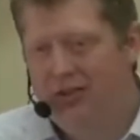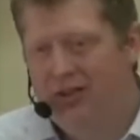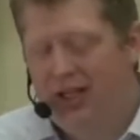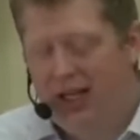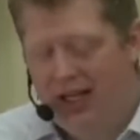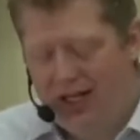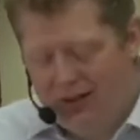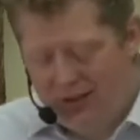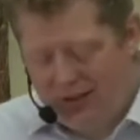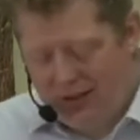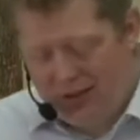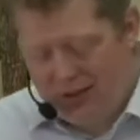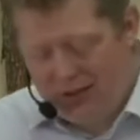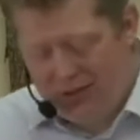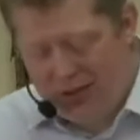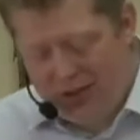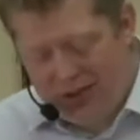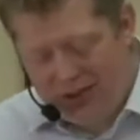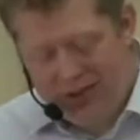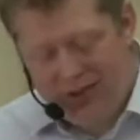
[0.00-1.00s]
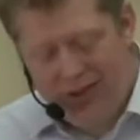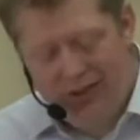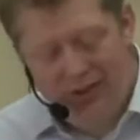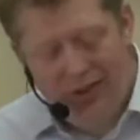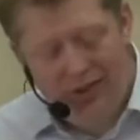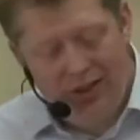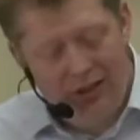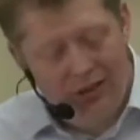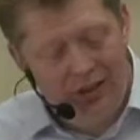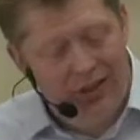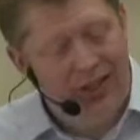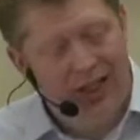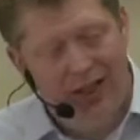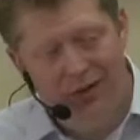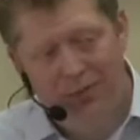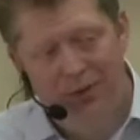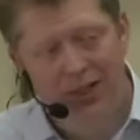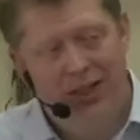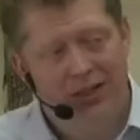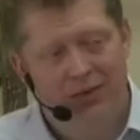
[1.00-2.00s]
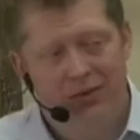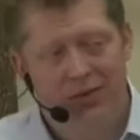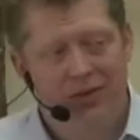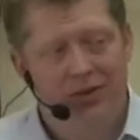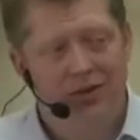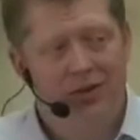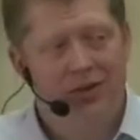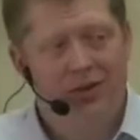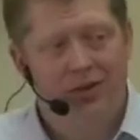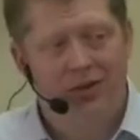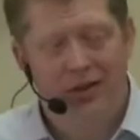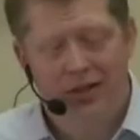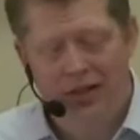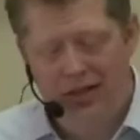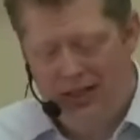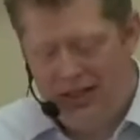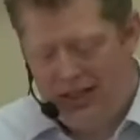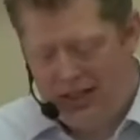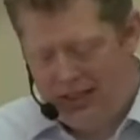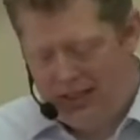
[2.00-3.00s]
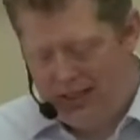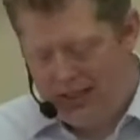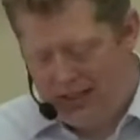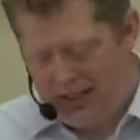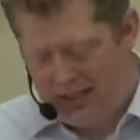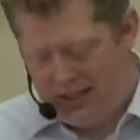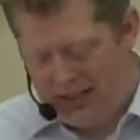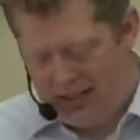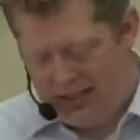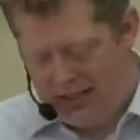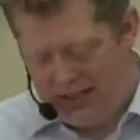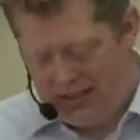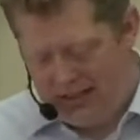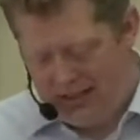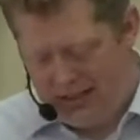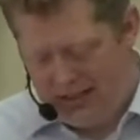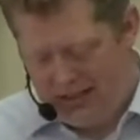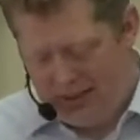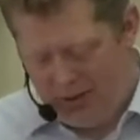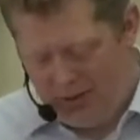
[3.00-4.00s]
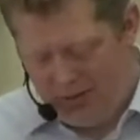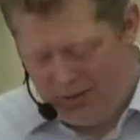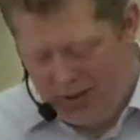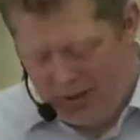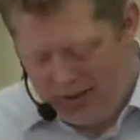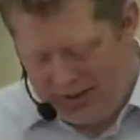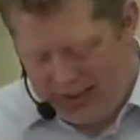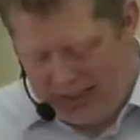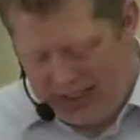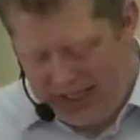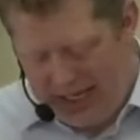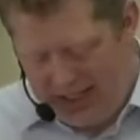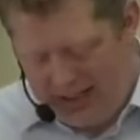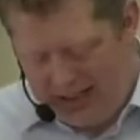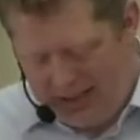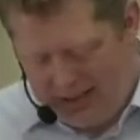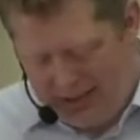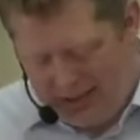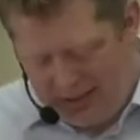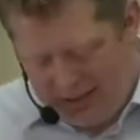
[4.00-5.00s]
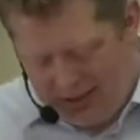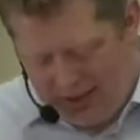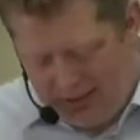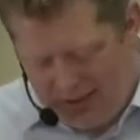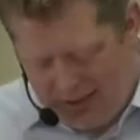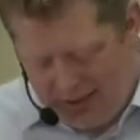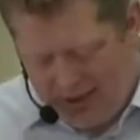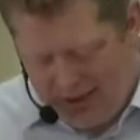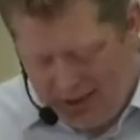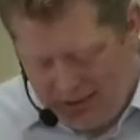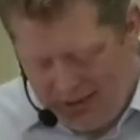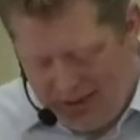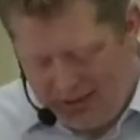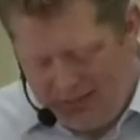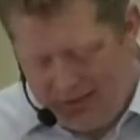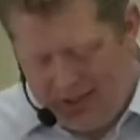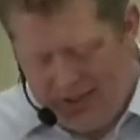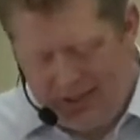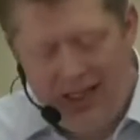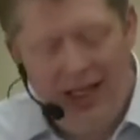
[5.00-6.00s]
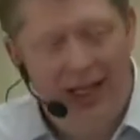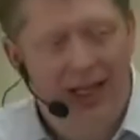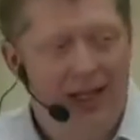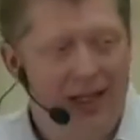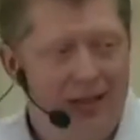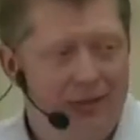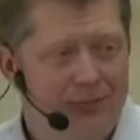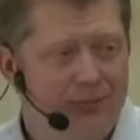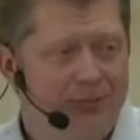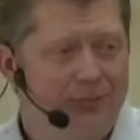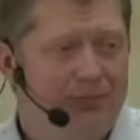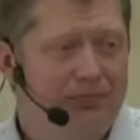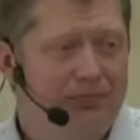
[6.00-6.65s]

who died on the cross so that you can have peace with God, who rose again so that you can know him today.